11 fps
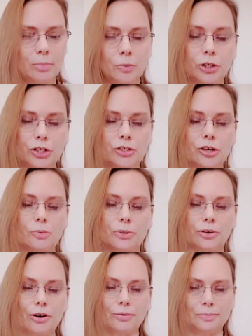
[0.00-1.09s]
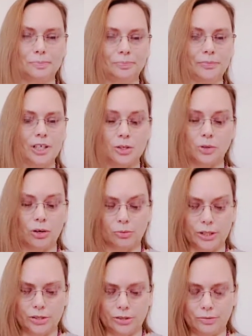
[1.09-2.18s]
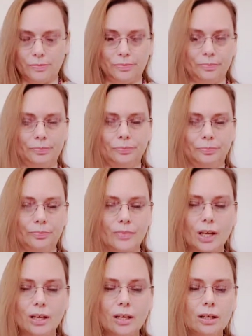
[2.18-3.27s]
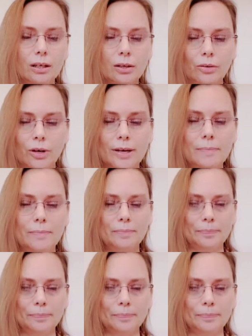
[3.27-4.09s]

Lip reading: But we're going to start with the heart, because we always do. All right?